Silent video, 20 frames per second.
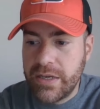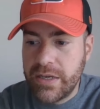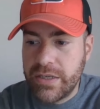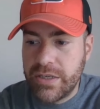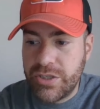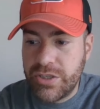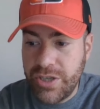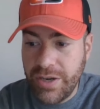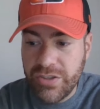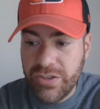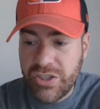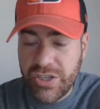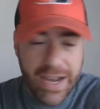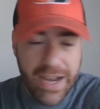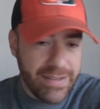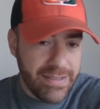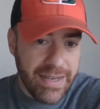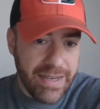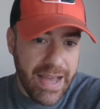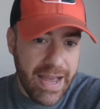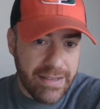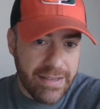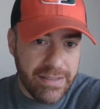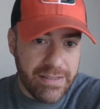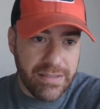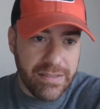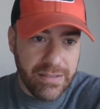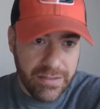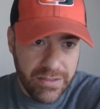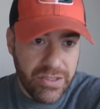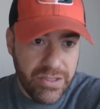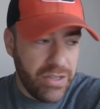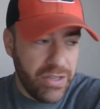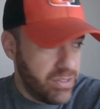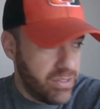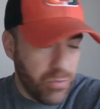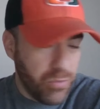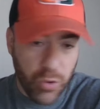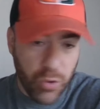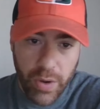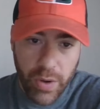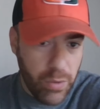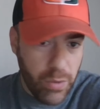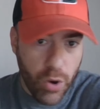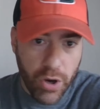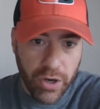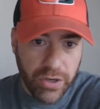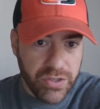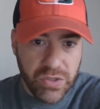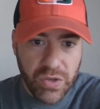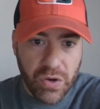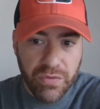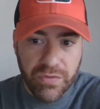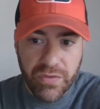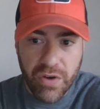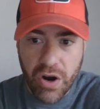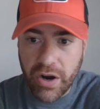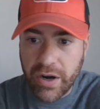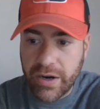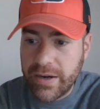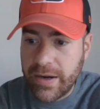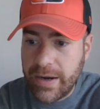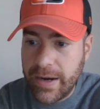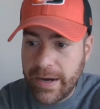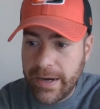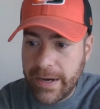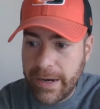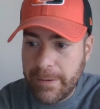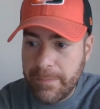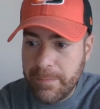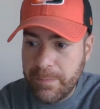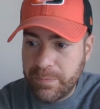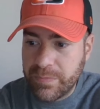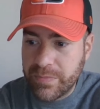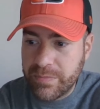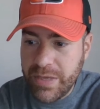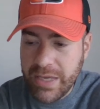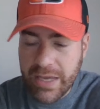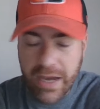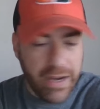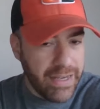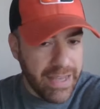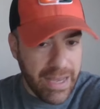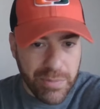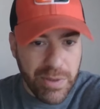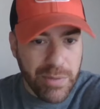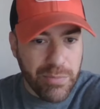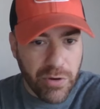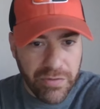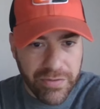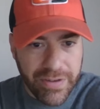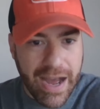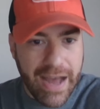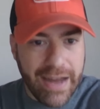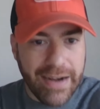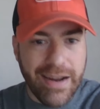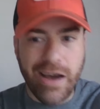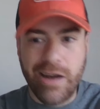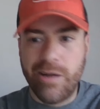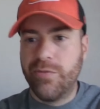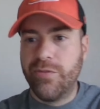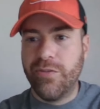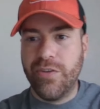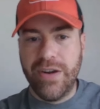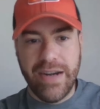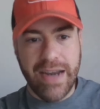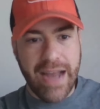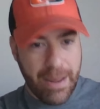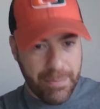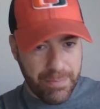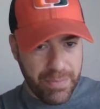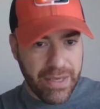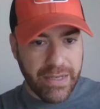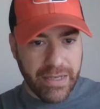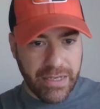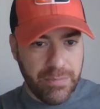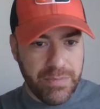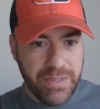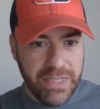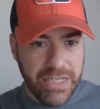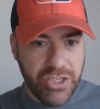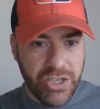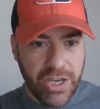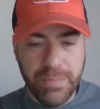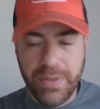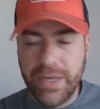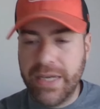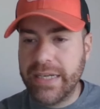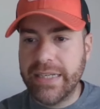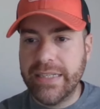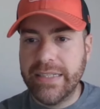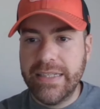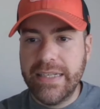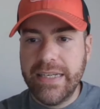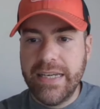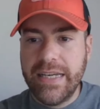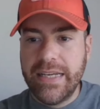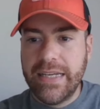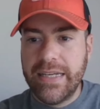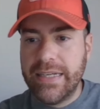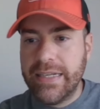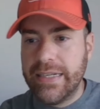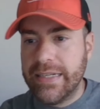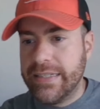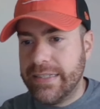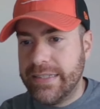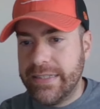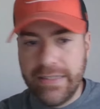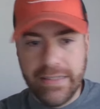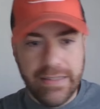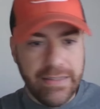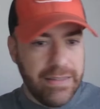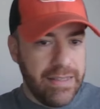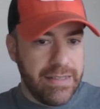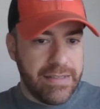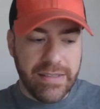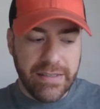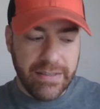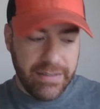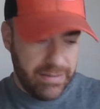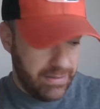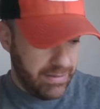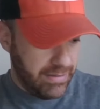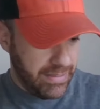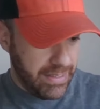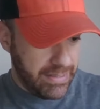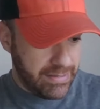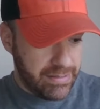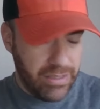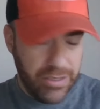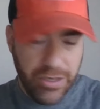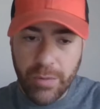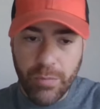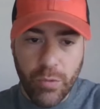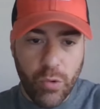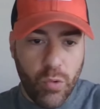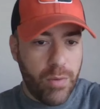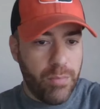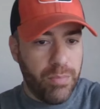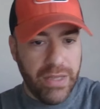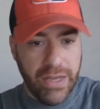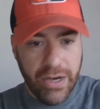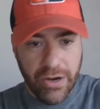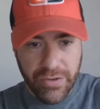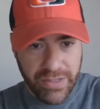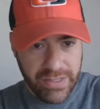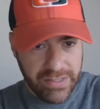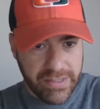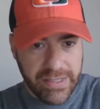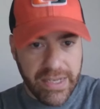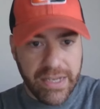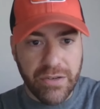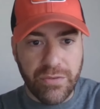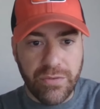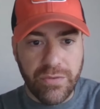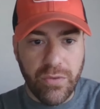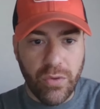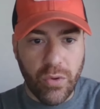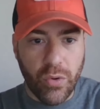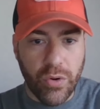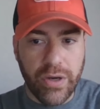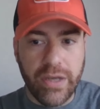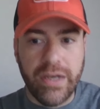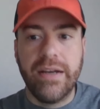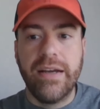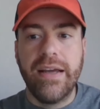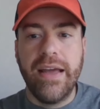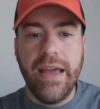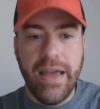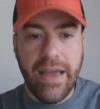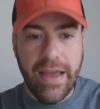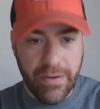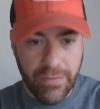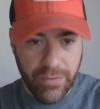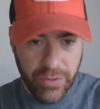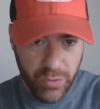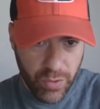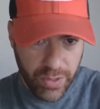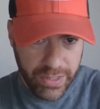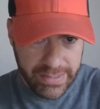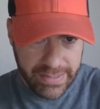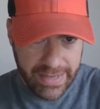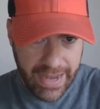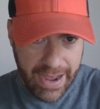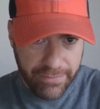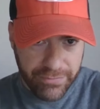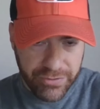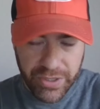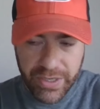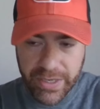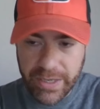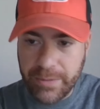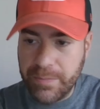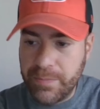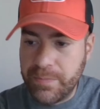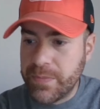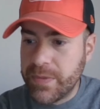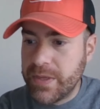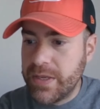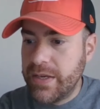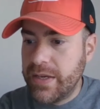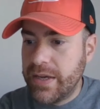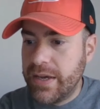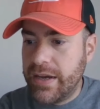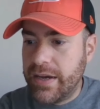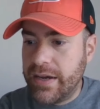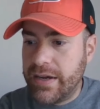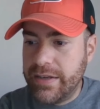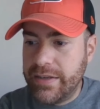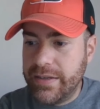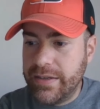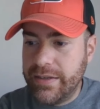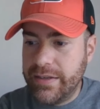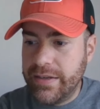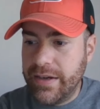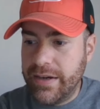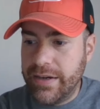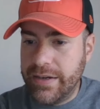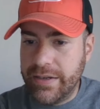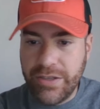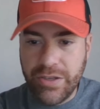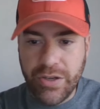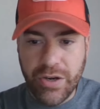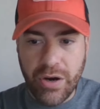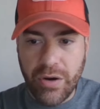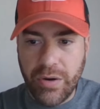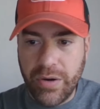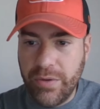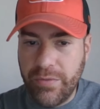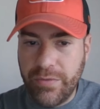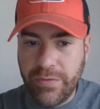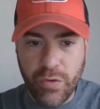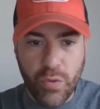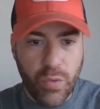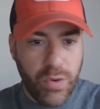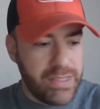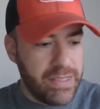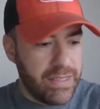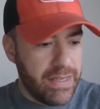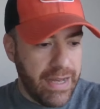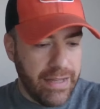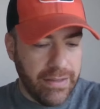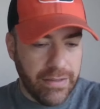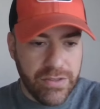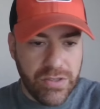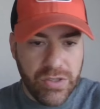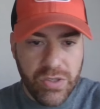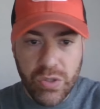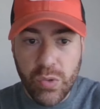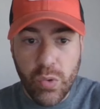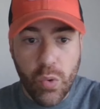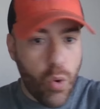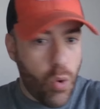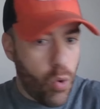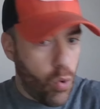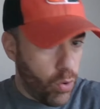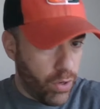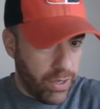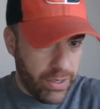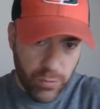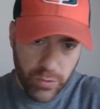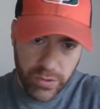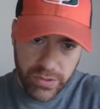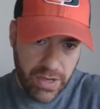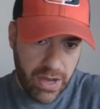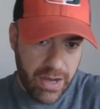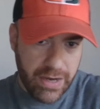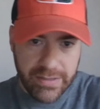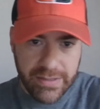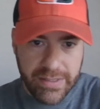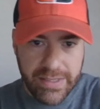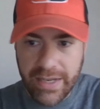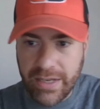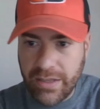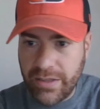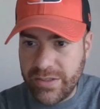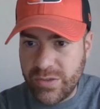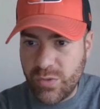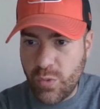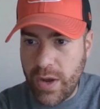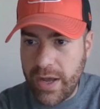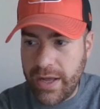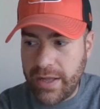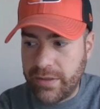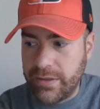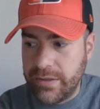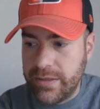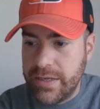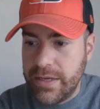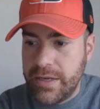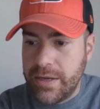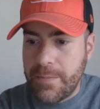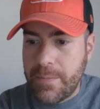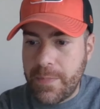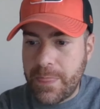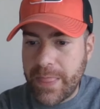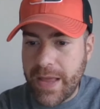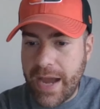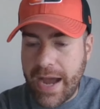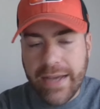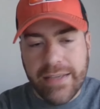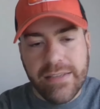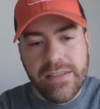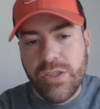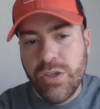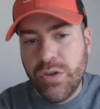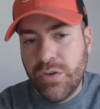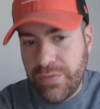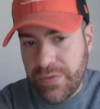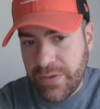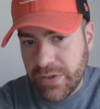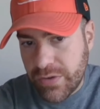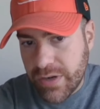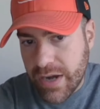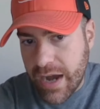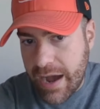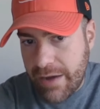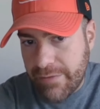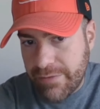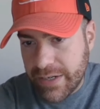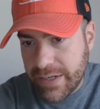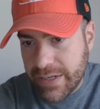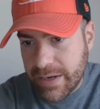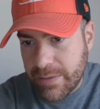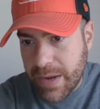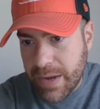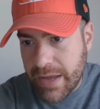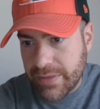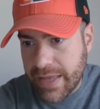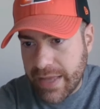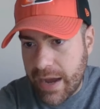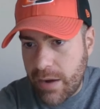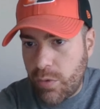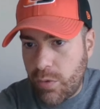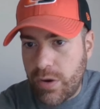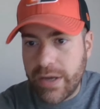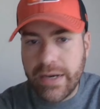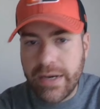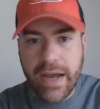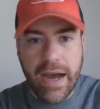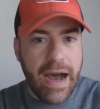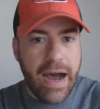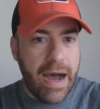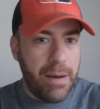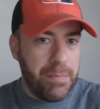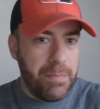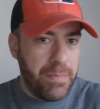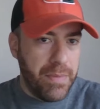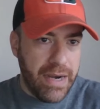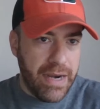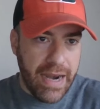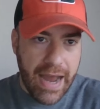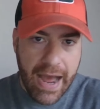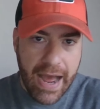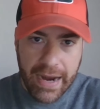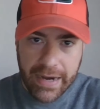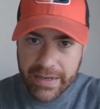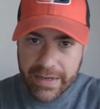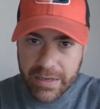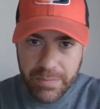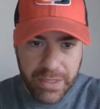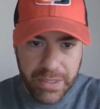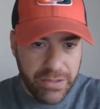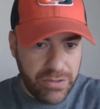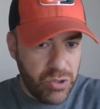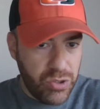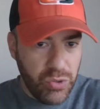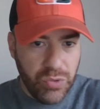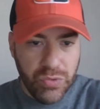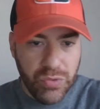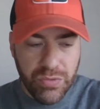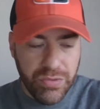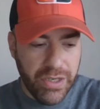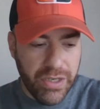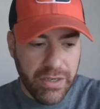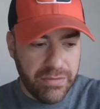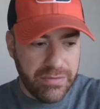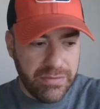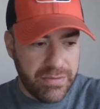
Chevis Jackson has done some great work so far. Again, people have gotten on him for not picking up DJ Pickett. Listen, that's the number player in the state of Florida. Everyone is after him. You know, if it wasn't LSU, Oregon was on his tail as well. I still feel confident about that one. I'm not going to be too, you know,